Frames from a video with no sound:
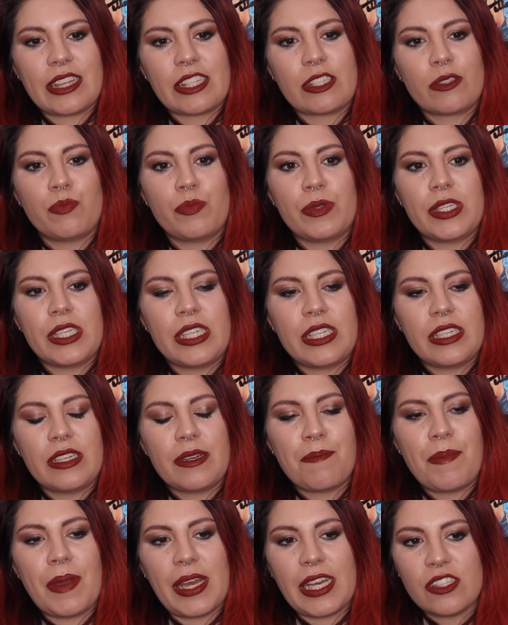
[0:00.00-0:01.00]
this being
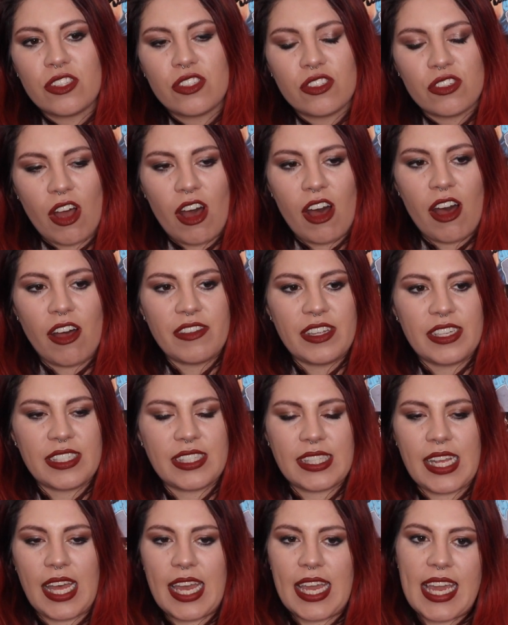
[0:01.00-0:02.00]
based on
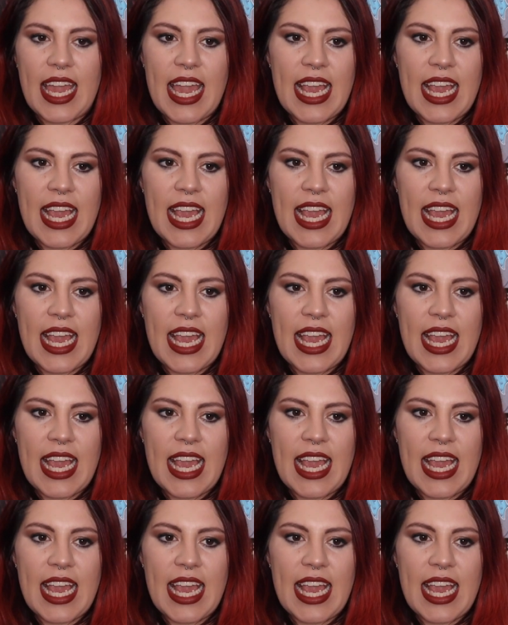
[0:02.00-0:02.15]
this, like,